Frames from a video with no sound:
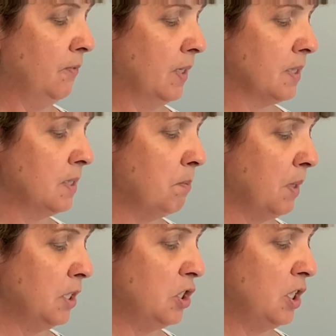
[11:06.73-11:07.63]
effects that
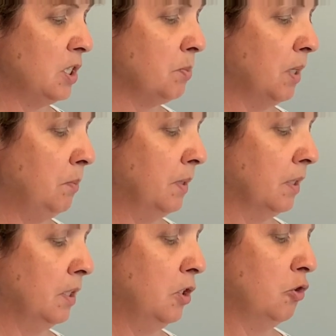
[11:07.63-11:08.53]
might change my
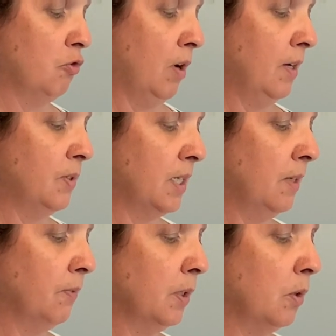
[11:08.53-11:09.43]
ability to drive
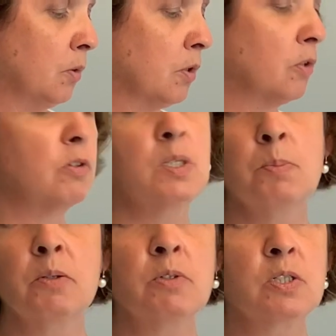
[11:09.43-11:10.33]
safely or increase
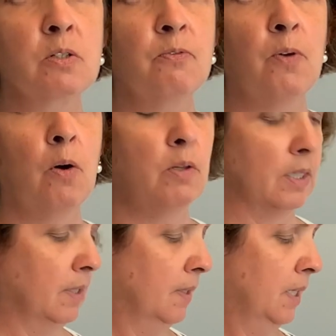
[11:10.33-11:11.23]
my risk of
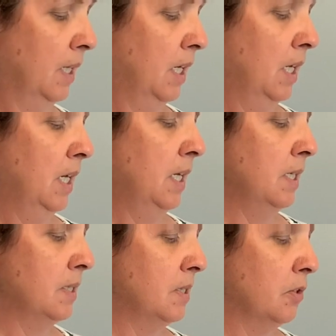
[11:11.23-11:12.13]
falling?
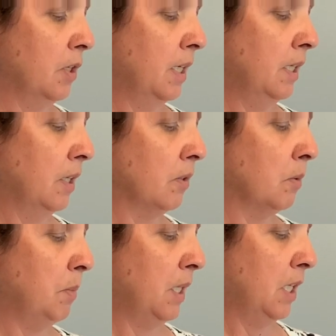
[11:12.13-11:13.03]
Is there any other
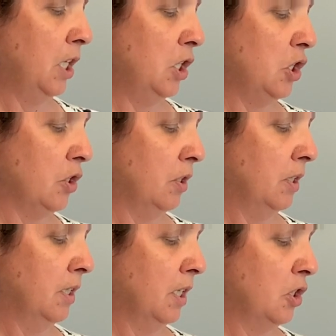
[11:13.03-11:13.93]
medication
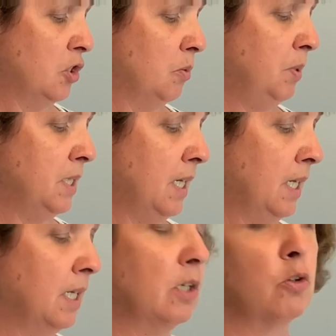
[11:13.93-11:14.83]
that I should be
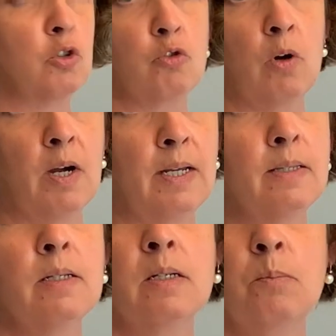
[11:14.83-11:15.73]
taking or try
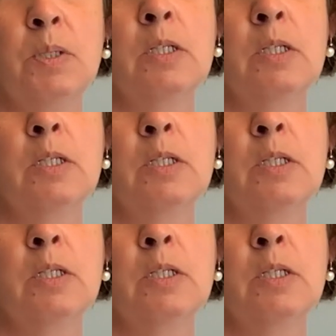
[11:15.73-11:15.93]
that could be a